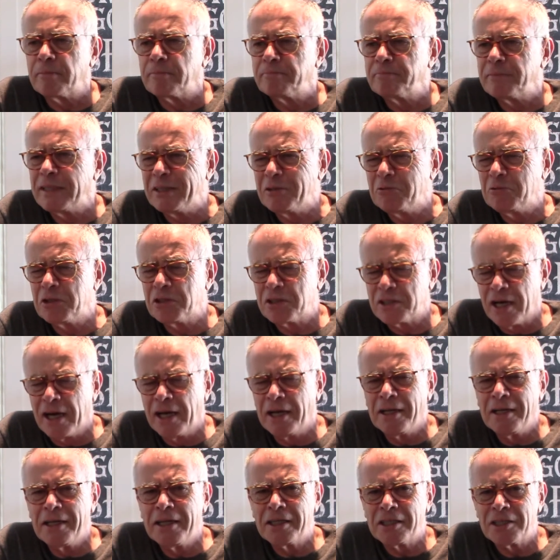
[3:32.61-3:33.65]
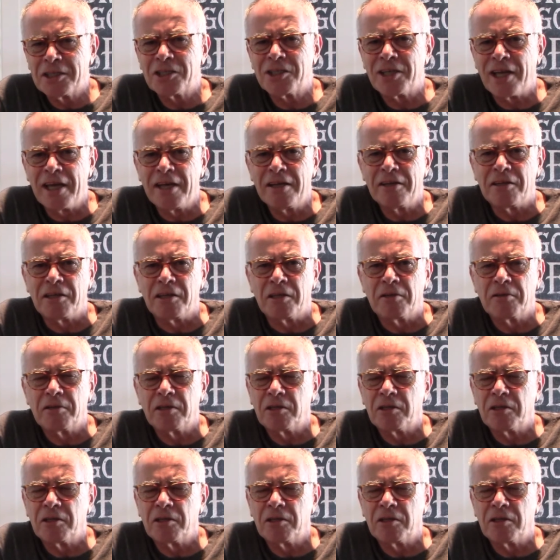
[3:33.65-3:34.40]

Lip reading: it was kind of like a shandy.